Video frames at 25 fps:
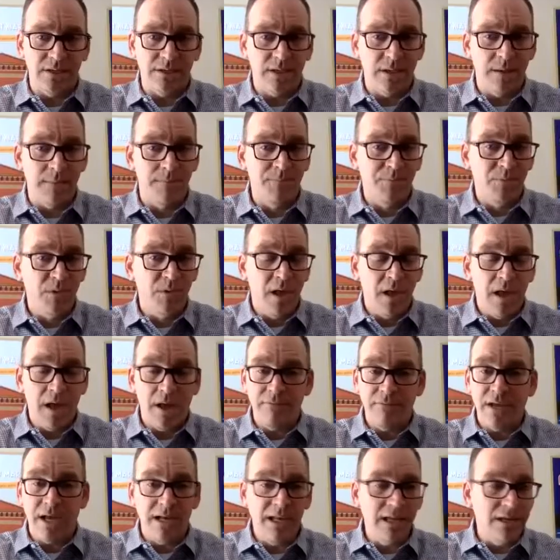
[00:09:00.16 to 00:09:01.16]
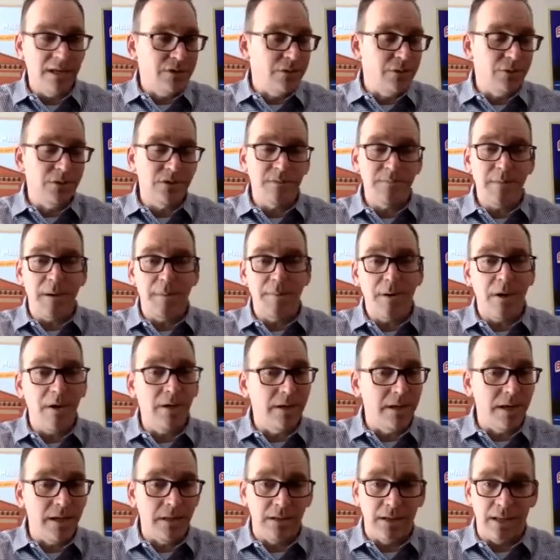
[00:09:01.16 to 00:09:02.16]
I've got issues in my
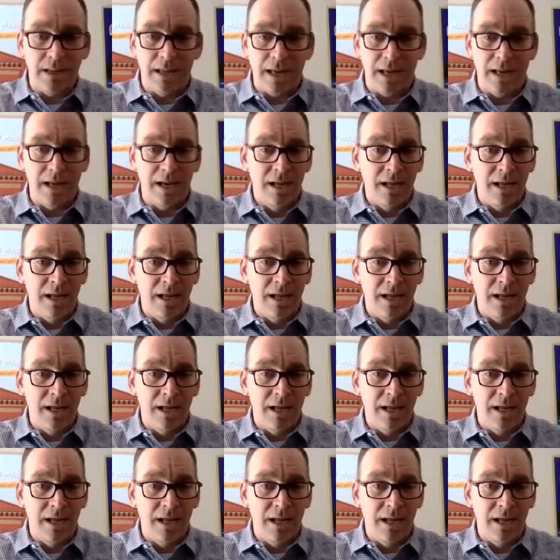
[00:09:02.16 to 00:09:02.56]
parking lot,